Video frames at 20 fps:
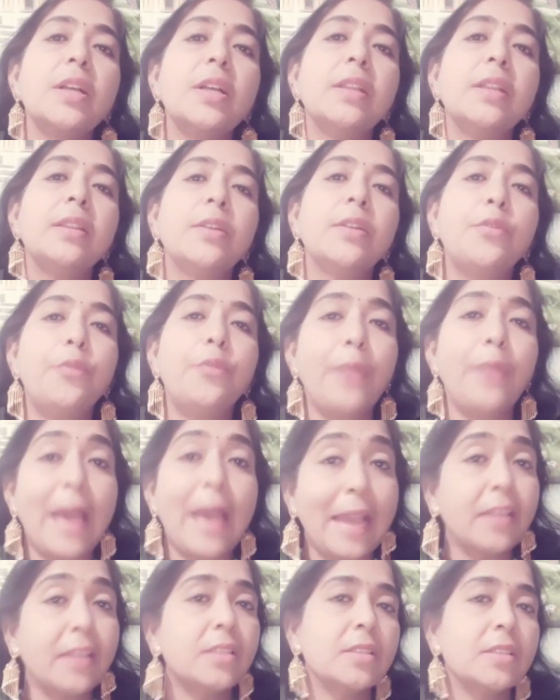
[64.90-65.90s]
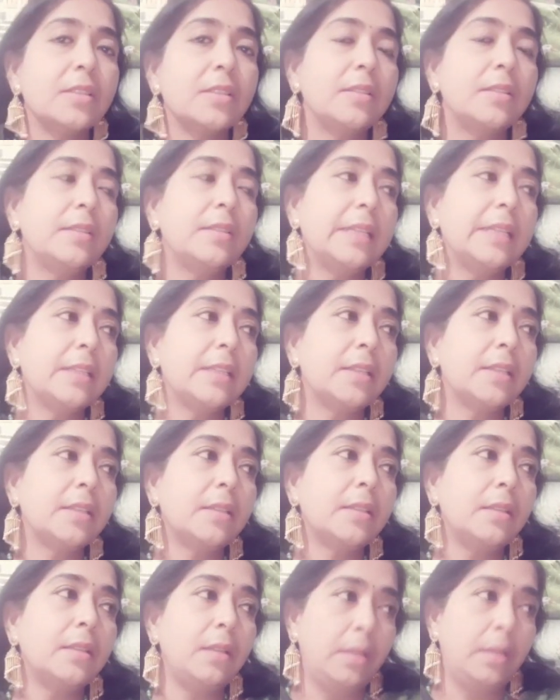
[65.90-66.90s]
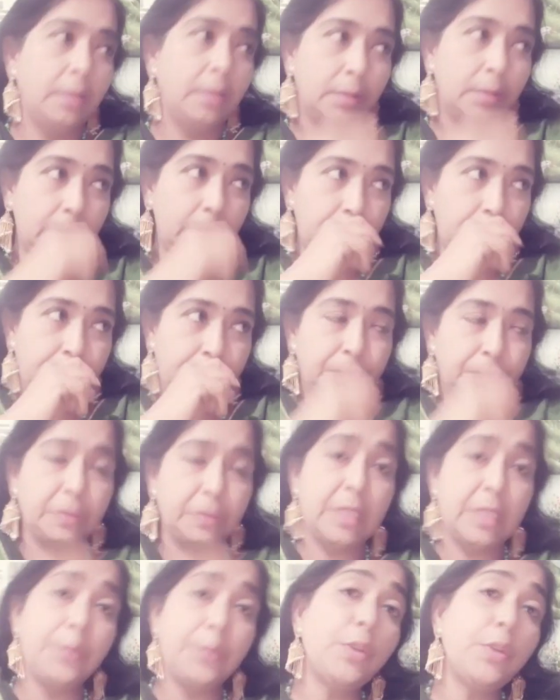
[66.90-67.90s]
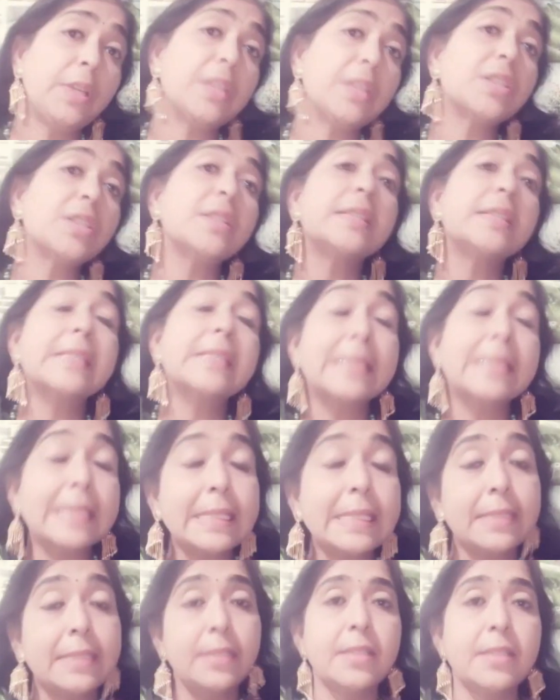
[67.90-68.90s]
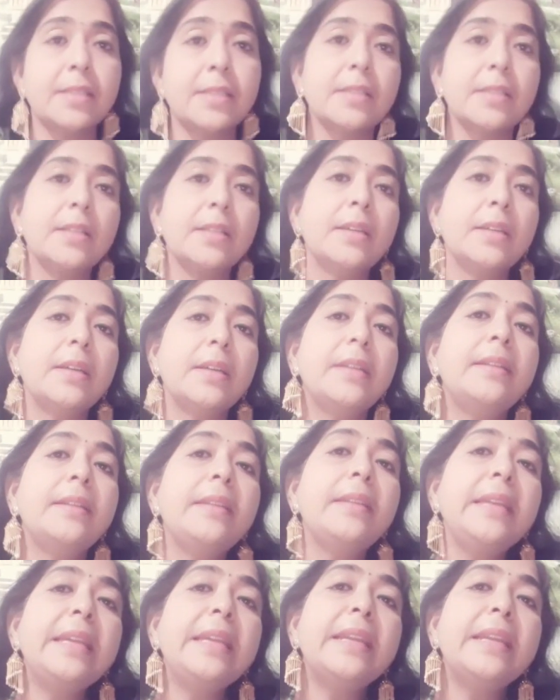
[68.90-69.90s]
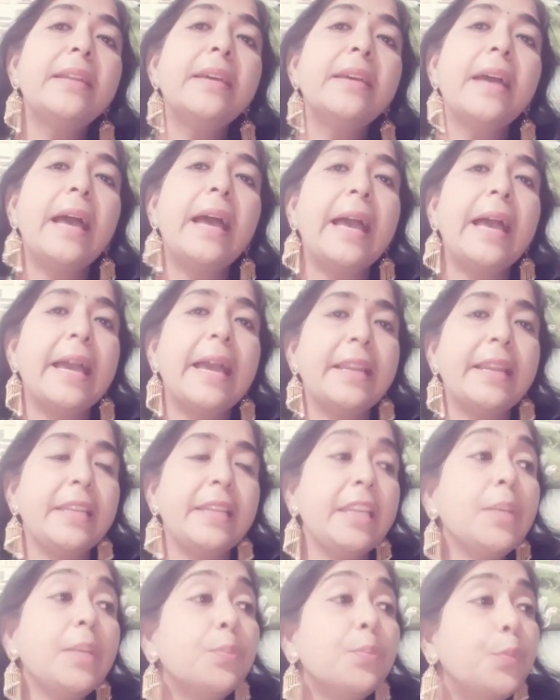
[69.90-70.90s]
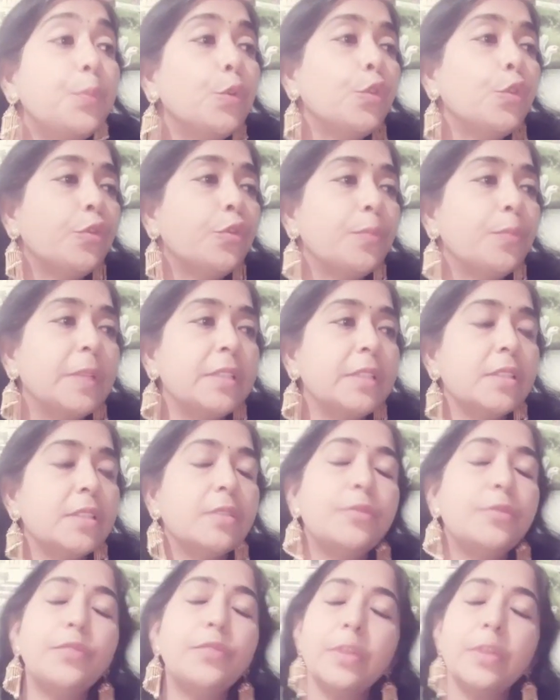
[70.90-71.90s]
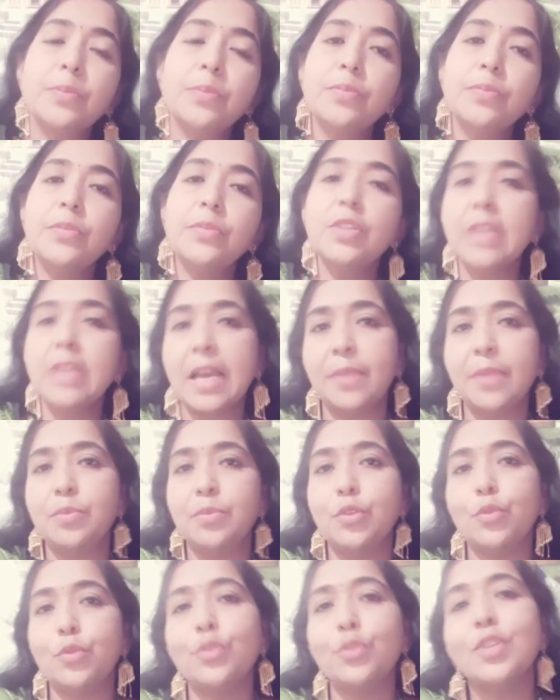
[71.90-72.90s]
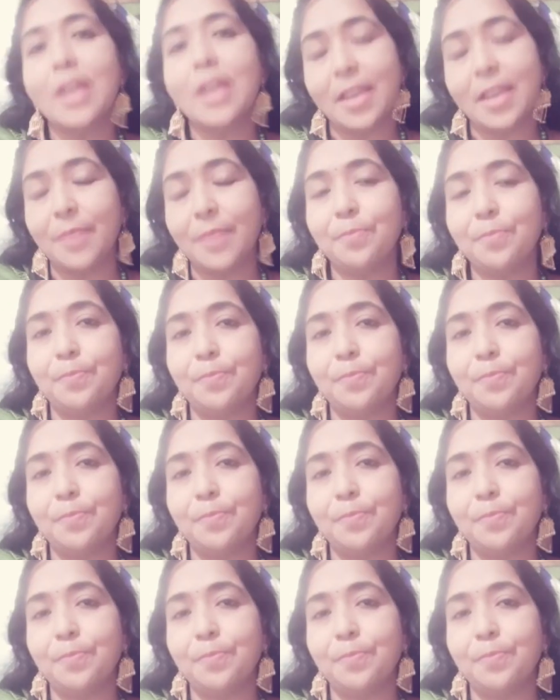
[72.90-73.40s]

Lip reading: the fact that communication skills need an improvement from time to time.